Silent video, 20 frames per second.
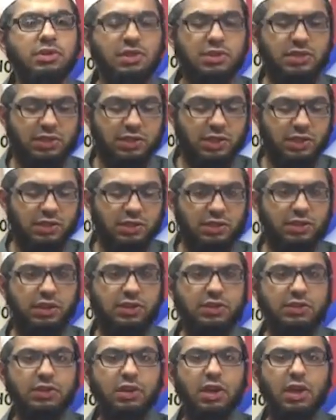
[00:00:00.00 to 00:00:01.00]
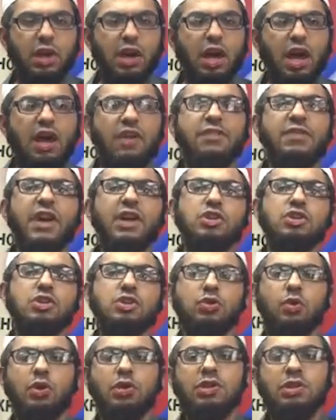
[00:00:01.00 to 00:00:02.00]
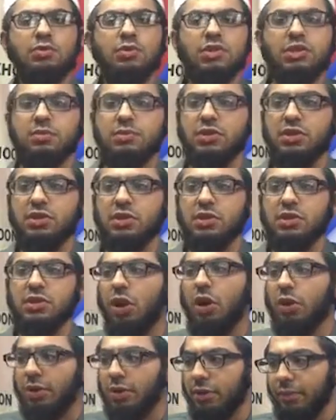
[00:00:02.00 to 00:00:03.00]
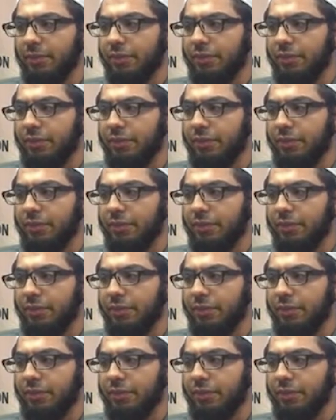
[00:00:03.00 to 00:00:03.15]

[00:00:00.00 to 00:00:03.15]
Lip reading: this affection towards the Muslims in his heart.